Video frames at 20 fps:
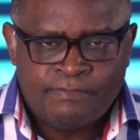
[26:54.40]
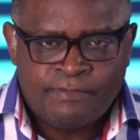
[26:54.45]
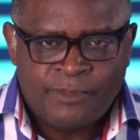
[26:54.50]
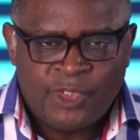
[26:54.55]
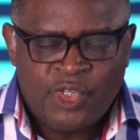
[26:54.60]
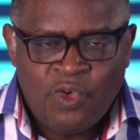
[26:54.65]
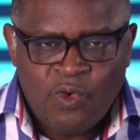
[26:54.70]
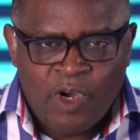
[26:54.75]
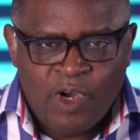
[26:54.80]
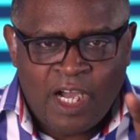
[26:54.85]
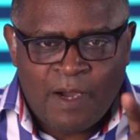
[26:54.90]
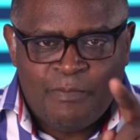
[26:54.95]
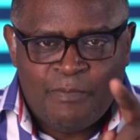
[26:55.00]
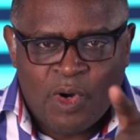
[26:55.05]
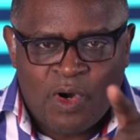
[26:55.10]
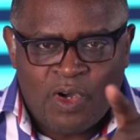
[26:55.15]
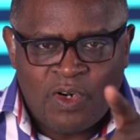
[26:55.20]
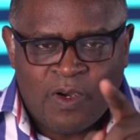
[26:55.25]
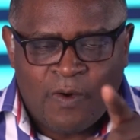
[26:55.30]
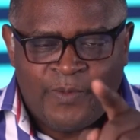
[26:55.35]
You are
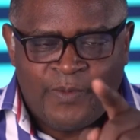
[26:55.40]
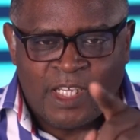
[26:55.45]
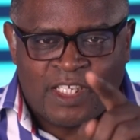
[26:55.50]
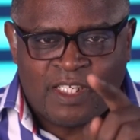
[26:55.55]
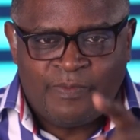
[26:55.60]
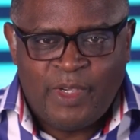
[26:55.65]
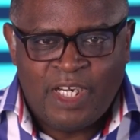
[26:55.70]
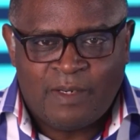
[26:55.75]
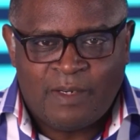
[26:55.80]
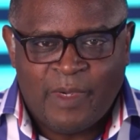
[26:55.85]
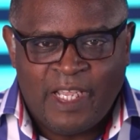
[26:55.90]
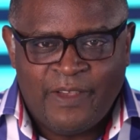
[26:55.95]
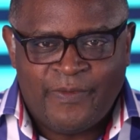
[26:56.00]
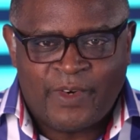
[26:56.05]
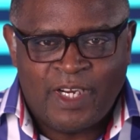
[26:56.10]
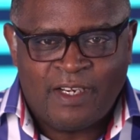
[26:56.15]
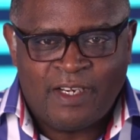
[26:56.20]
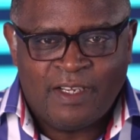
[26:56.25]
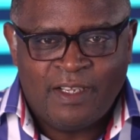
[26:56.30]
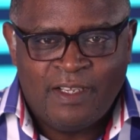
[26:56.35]
born of the Spirit, my
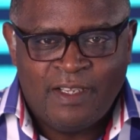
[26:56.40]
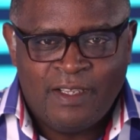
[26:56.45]
friend.